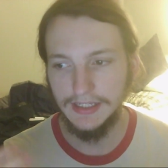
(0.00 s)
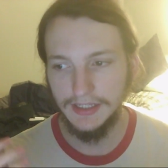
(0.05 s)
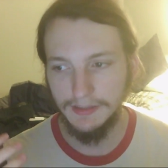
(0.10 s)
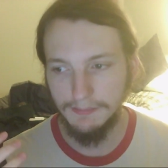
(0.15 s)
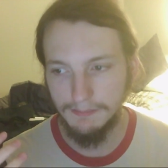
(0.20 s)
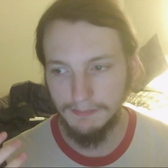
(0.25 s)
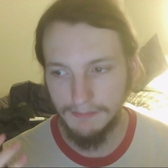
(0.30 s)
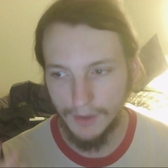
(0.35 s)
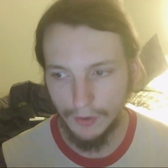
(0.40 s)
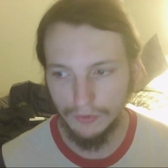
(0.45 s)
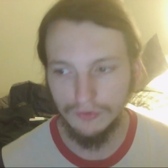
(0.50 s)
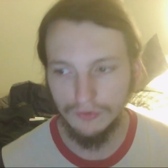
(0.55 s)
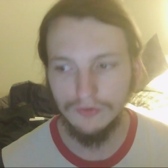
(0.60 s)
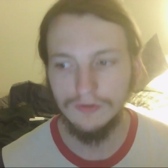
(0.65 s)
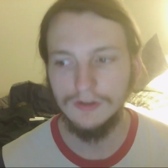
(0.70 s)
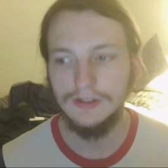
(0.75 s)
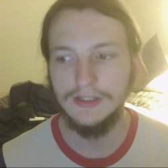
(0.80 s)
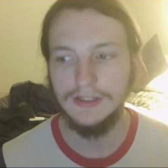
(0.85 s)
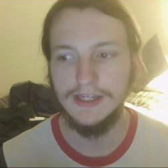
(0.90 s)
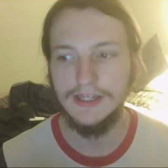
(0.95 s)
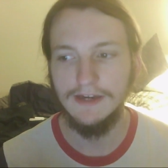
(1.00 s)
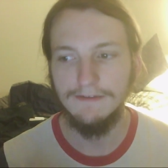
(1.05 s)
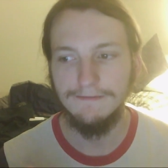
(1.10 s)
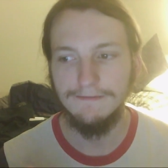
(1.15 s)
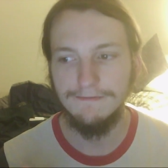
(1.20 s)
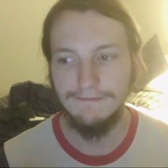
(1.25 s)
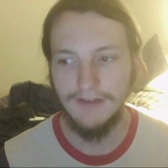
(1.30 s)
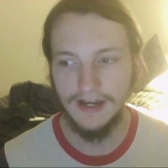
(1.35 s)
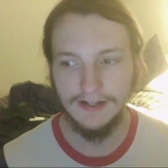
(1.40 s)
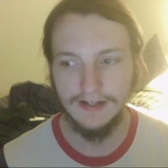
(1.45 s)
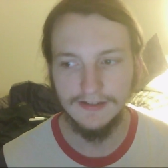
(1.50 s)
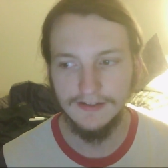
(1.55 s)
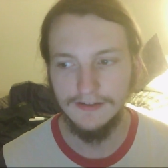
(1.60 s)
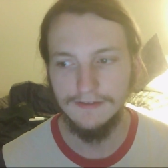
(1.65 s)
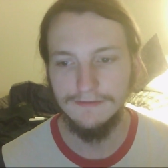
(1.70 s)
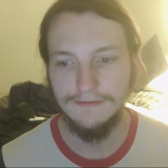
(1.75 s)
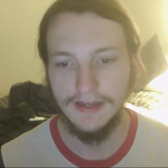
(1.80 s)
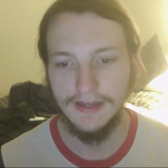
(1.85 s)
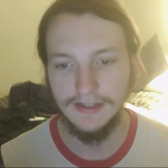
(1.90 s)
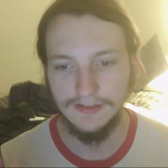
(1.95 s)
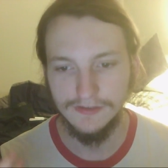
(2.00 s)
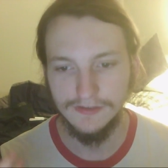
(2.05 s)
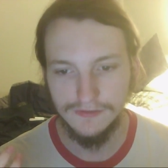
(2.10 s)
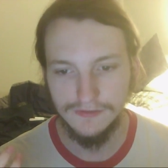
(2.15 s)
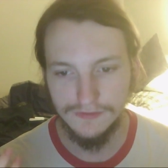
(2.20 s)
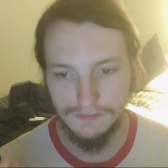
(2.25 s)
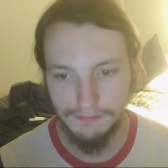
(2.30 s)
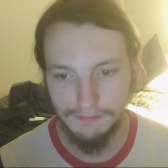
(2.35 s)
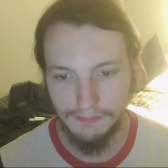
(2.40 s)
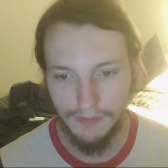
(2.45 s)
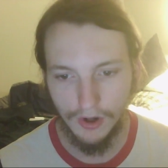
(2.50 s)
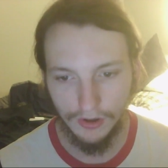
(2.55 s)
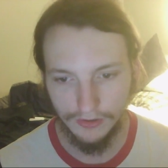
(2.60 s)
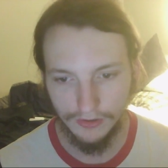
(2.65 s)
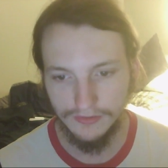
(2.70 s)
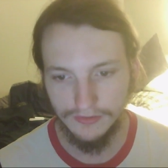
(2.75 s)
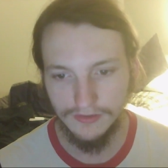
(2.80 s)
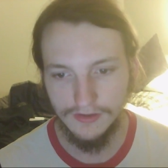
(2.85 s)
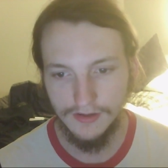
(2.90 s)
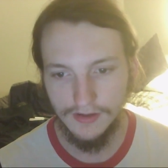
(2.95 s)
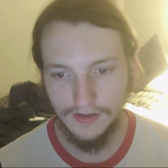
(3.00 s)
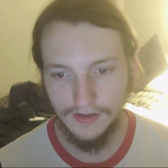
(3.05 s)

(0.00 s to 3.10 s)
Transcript: emotionally effective and smart